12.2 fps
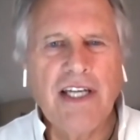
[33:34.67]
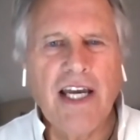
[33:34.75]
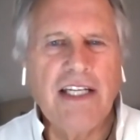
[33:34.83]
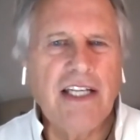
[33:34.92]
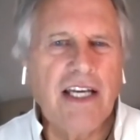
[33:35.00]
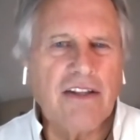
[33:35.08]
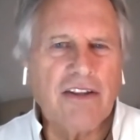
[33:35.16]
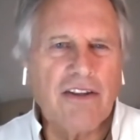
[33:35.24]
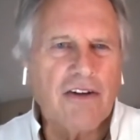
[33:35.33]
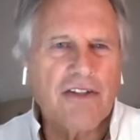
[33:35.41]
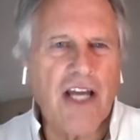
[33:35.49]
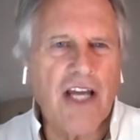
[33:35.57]
And yet
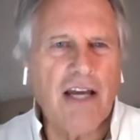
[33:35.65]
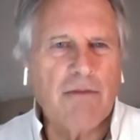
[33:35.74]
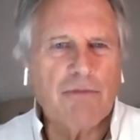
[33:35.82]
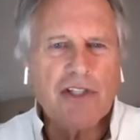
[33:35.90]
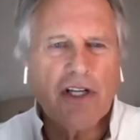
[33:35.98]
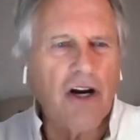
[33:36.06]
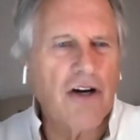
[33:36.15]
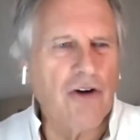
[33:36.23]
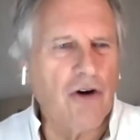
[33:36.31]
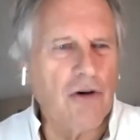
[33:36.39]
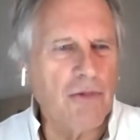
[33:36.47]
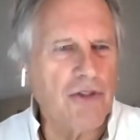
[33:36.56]
there are times in our
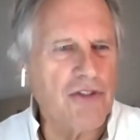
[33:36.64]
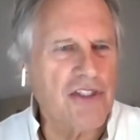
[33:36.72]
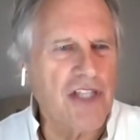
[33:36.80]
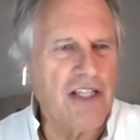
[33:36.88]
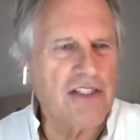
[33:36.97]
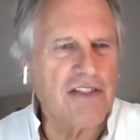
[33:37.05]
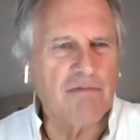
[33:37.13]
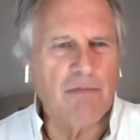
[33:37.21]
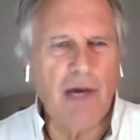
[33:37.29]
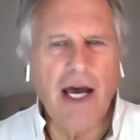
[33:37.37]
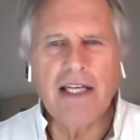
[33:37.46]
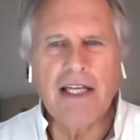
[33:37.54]
normal states of
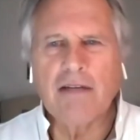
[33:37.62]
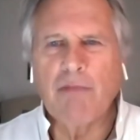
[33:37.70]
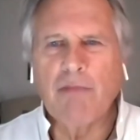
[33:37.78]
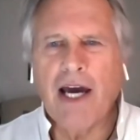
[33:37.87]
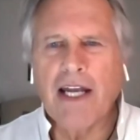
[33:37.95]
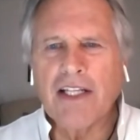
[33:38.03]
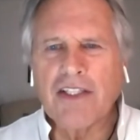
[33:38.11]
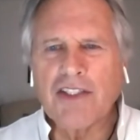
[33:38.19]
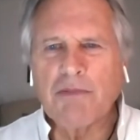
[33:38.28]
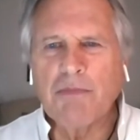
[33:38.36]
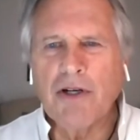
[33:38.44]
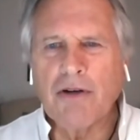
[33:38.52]
mind and body and
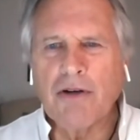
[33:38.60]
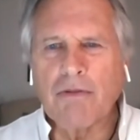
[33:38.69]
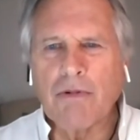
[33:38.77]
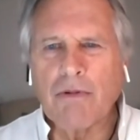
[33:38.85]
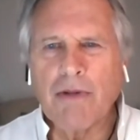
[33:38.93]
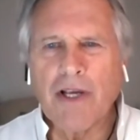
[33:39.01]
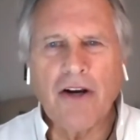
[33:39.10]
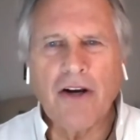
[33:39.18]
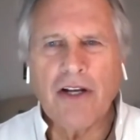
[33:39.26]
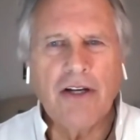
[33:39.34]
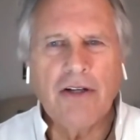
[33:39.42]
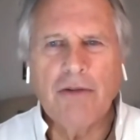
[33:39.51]
spirit when we aren't
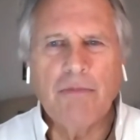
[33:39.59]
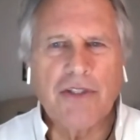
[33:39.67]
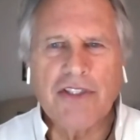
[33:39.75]
100%.